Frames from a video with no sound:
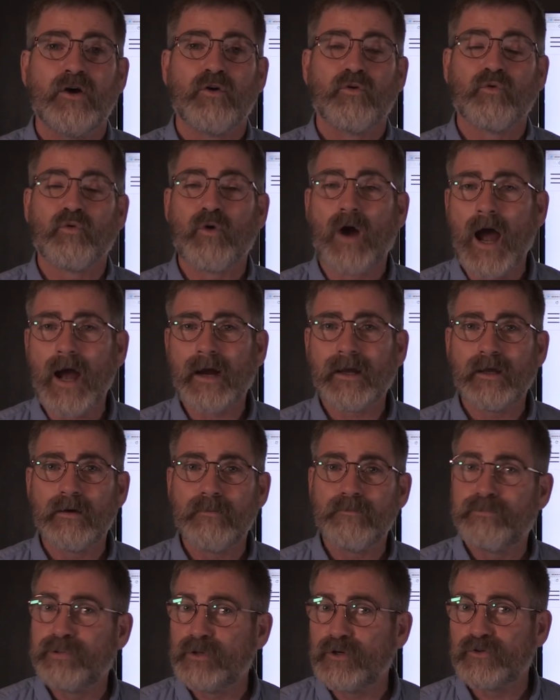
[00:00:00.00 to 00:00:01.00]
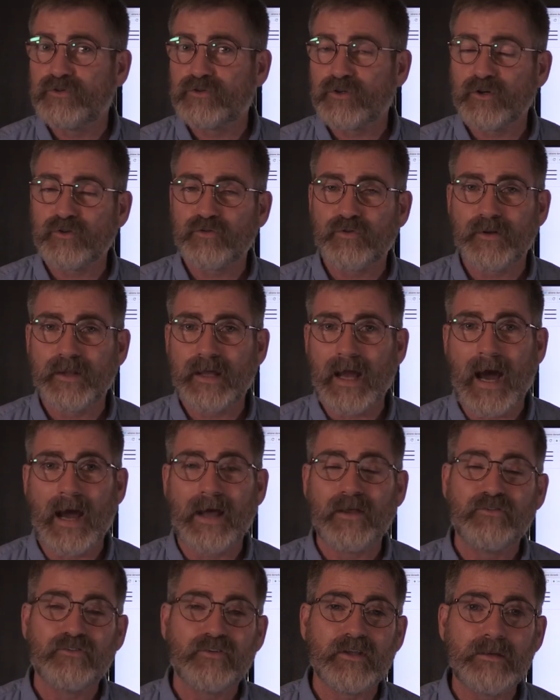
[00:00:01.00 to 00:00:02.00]
rocket boosters for the
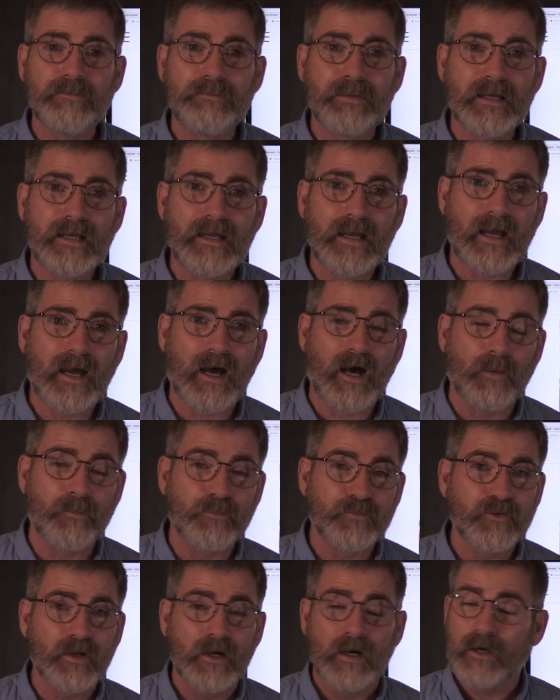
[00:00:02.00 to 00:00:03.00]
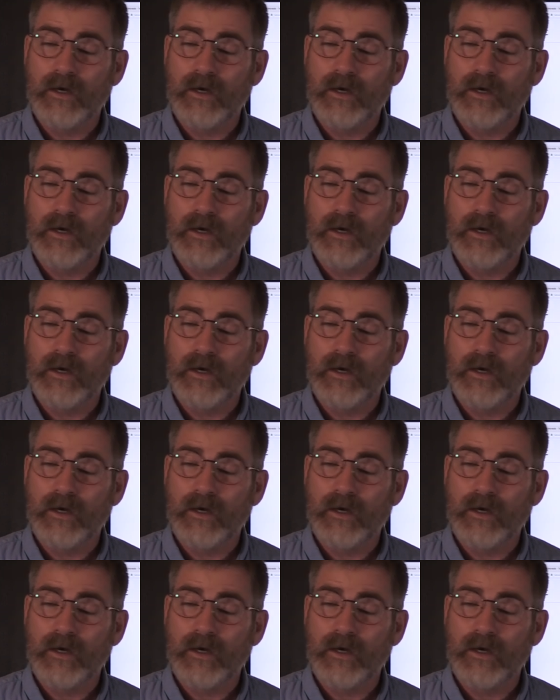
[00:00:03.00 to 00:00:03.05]
ICBMs.